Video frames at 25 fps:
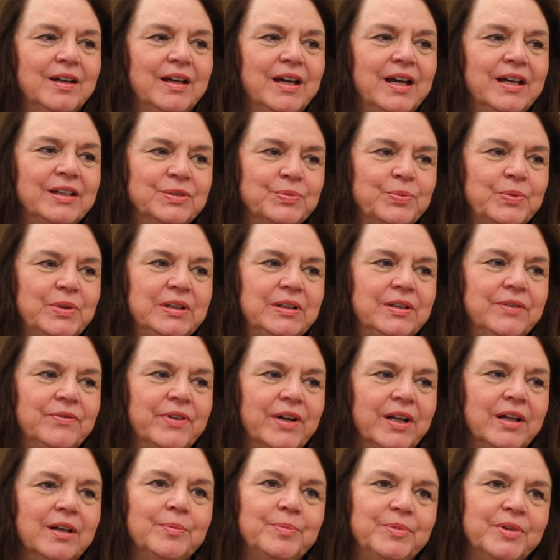as we
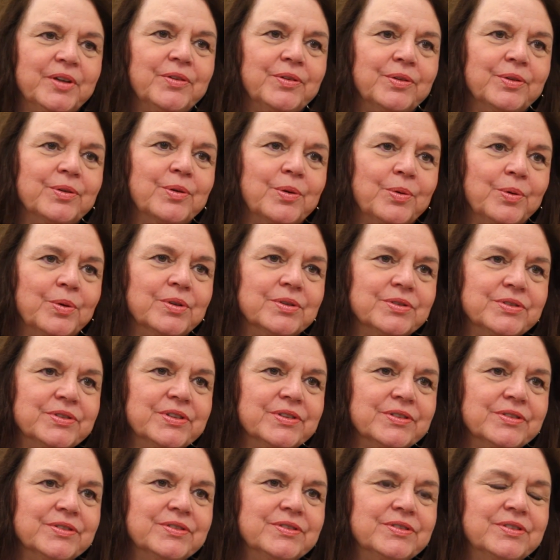developed other
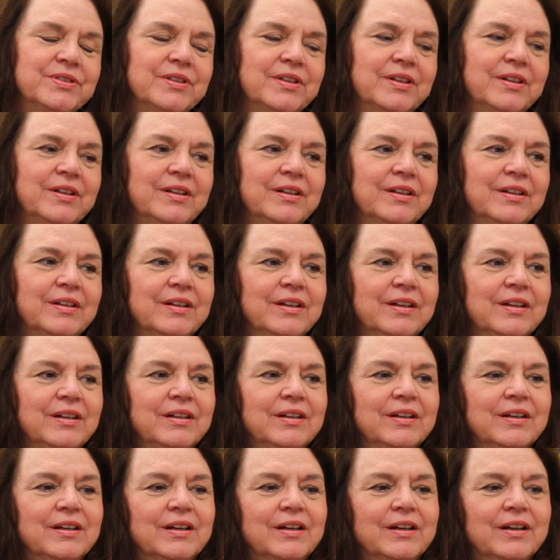courses.
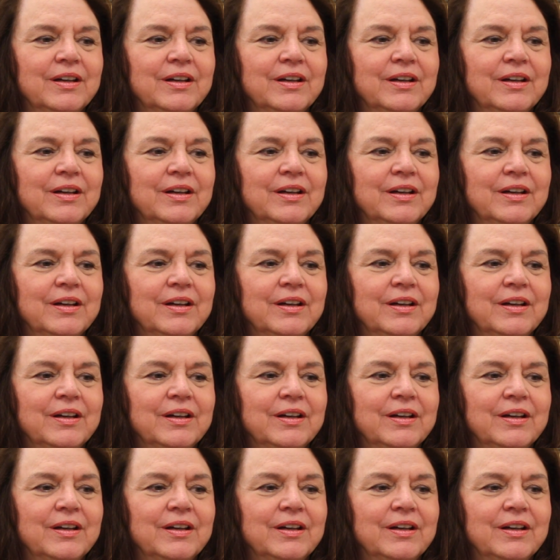And